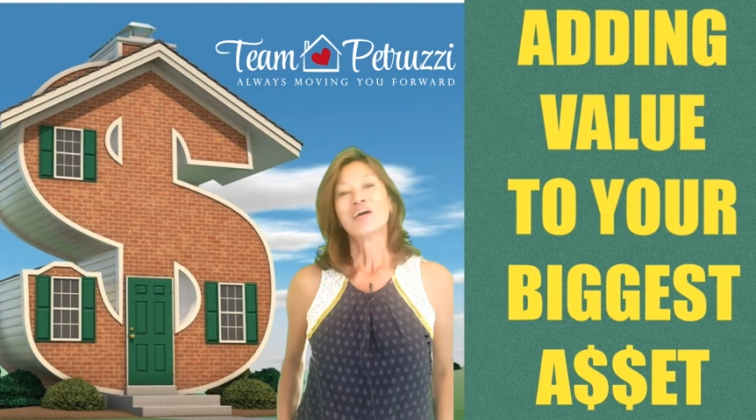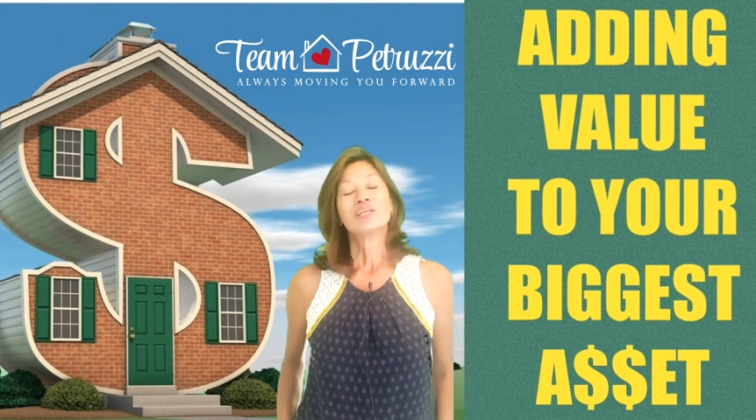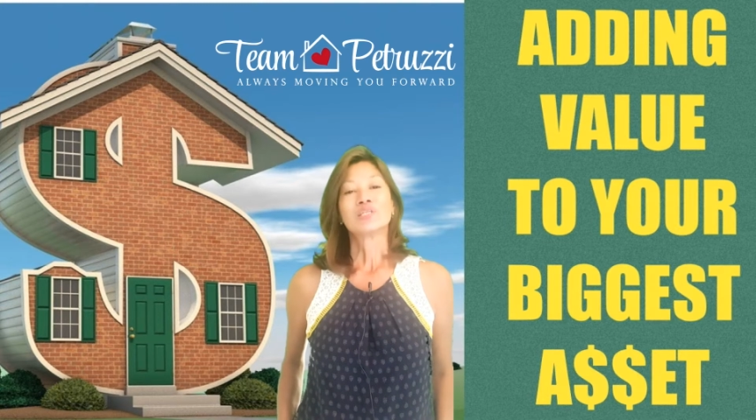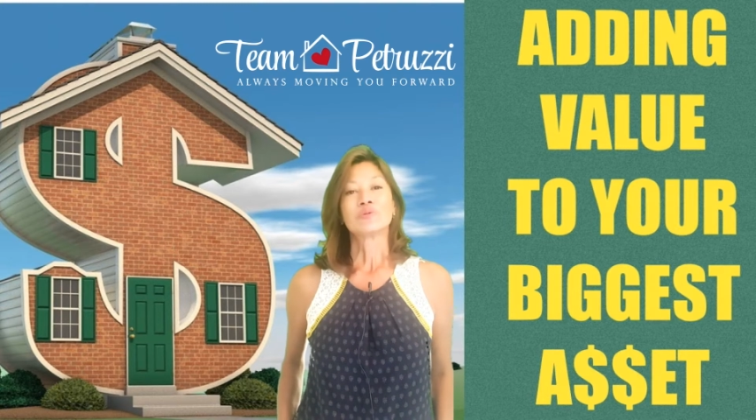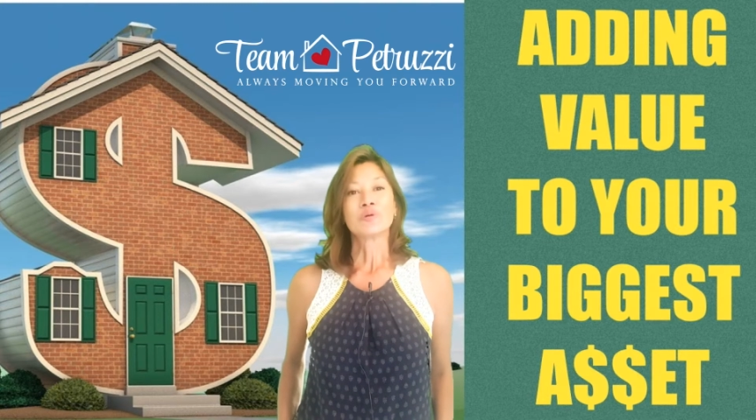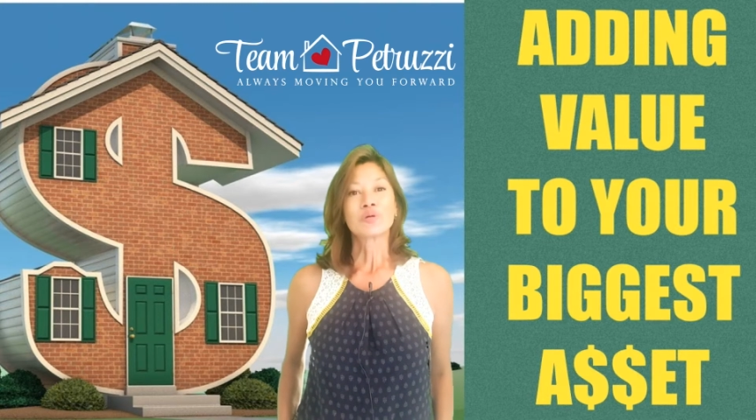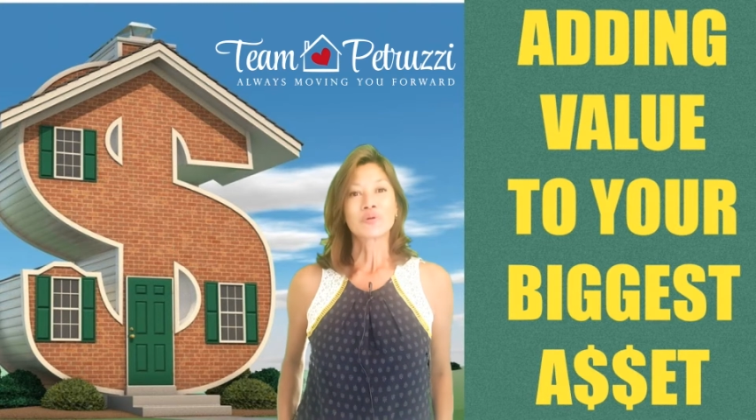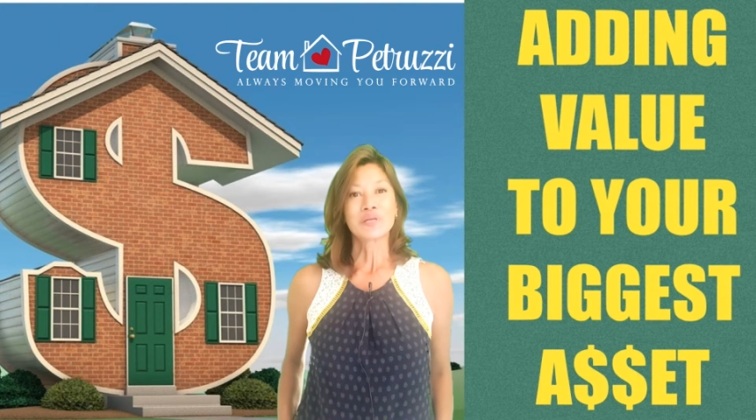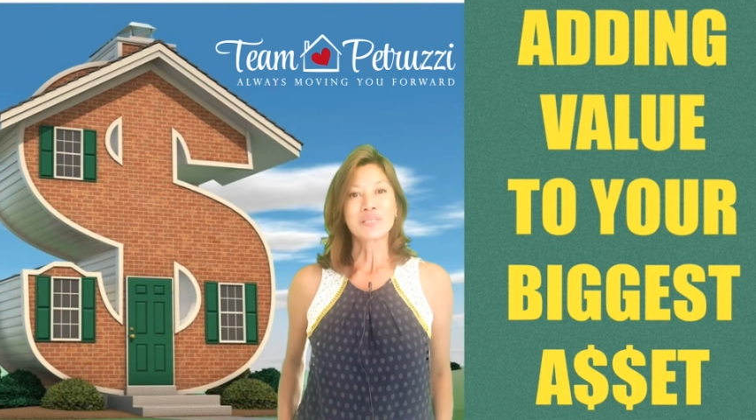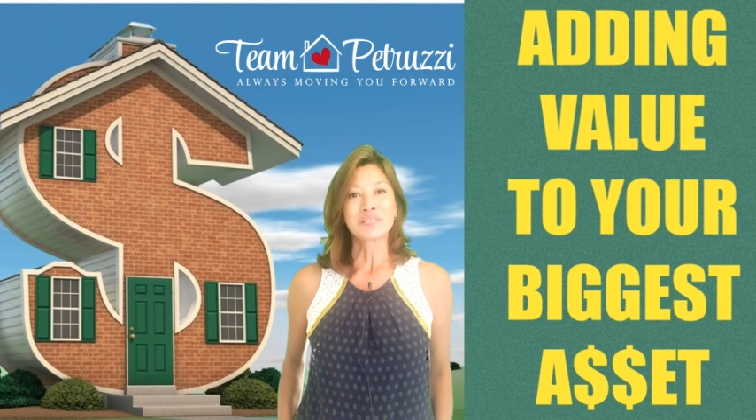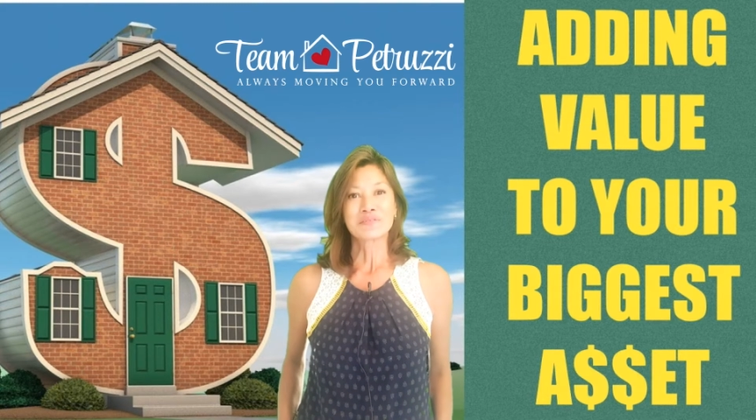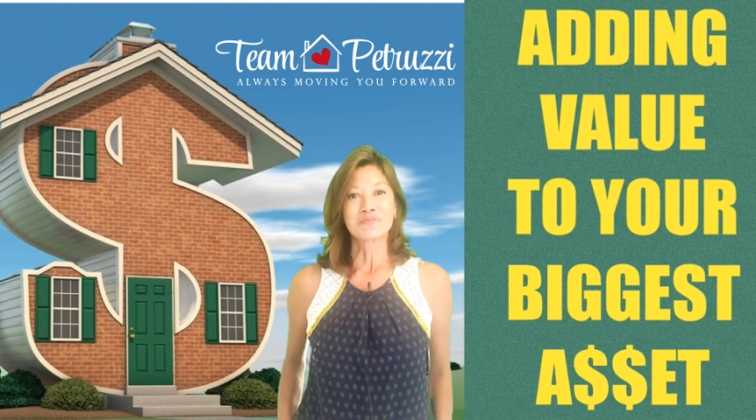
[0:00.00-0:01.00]
to
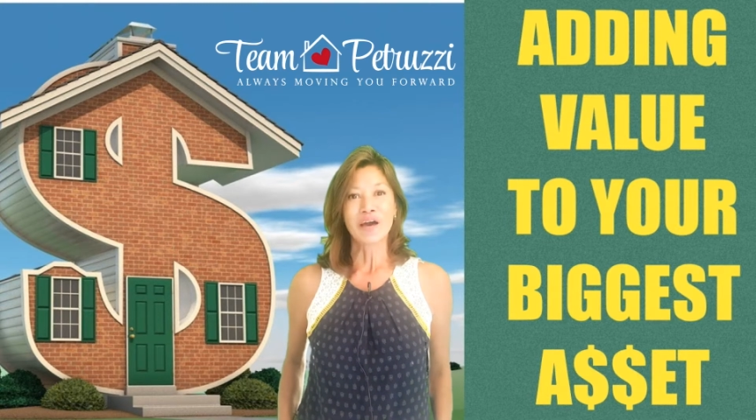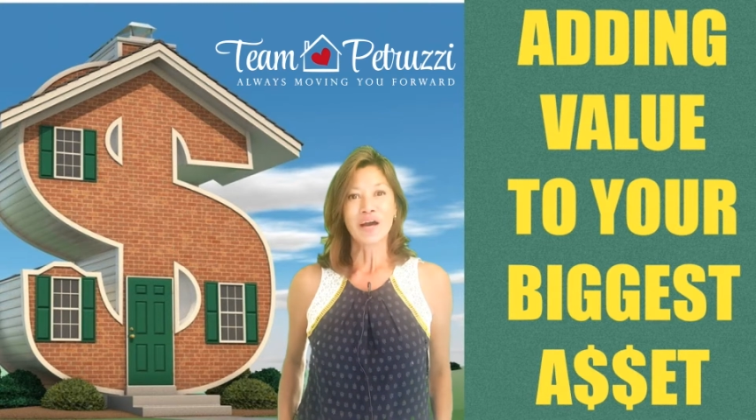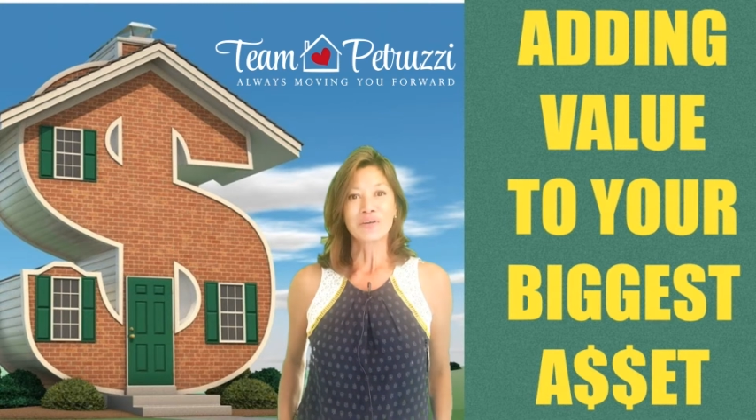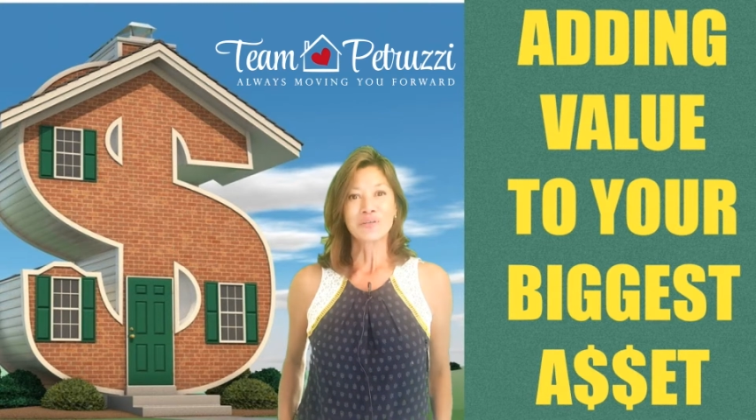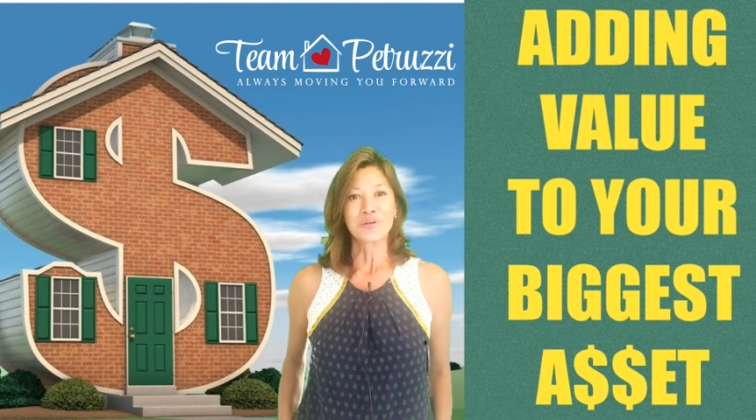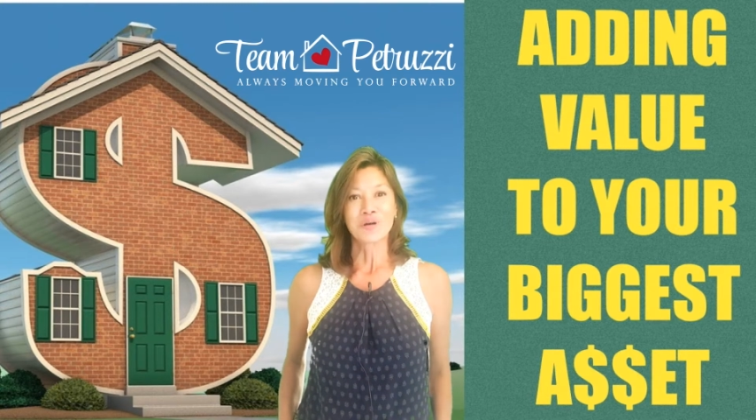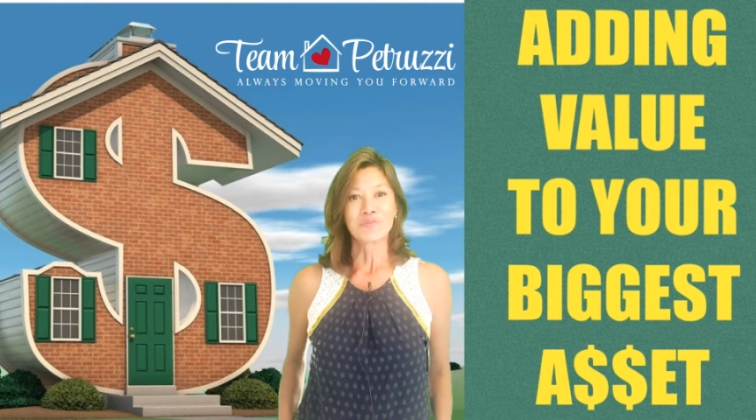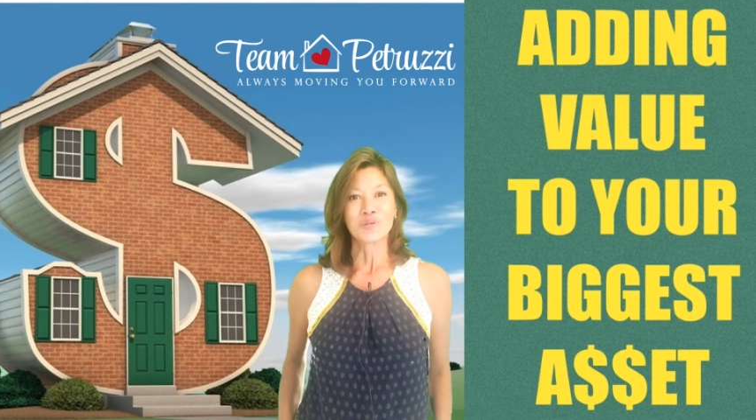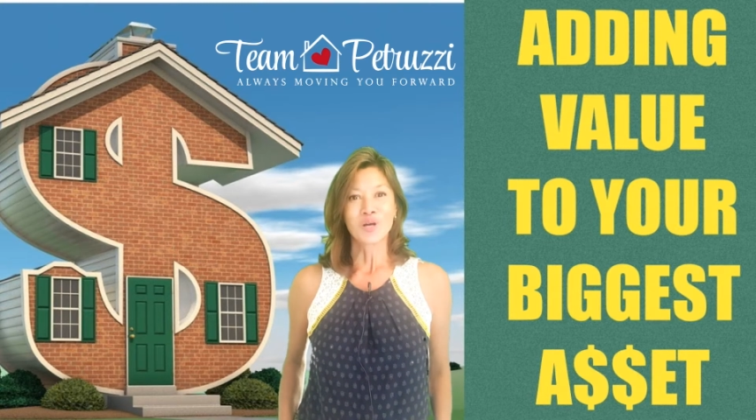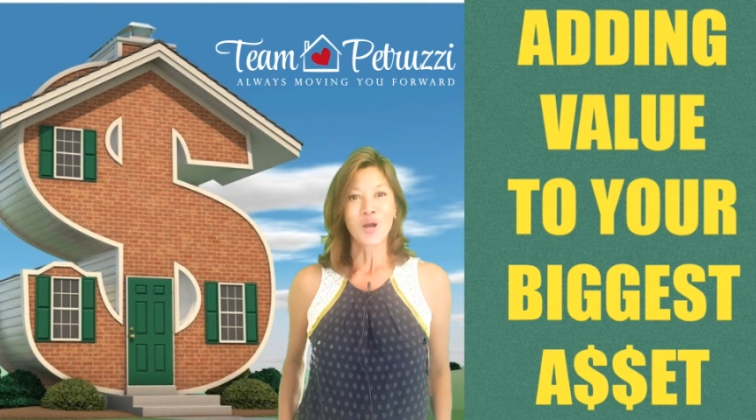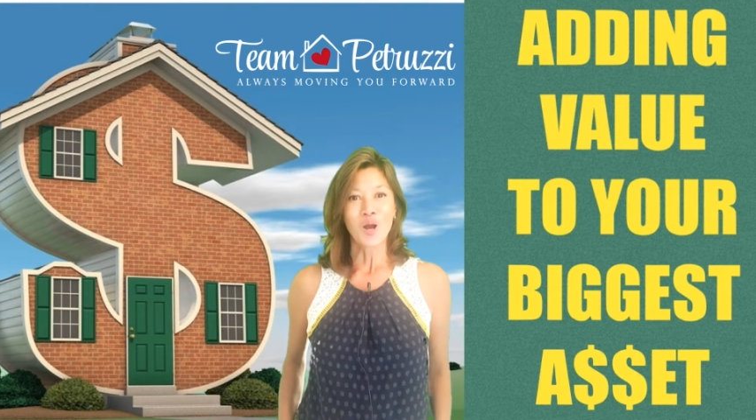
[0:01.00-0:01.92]
increase the value of your